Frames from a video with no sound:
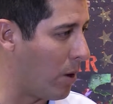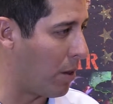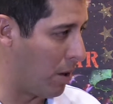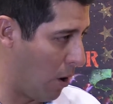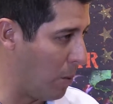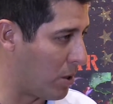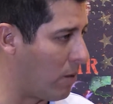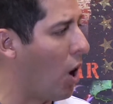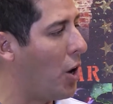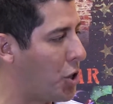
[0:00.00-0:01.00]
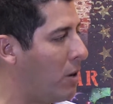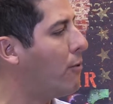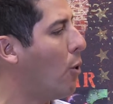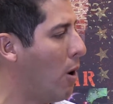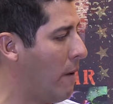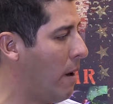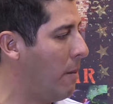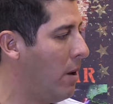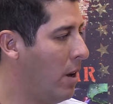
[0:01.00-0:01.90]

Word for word: with the hopes of launching for them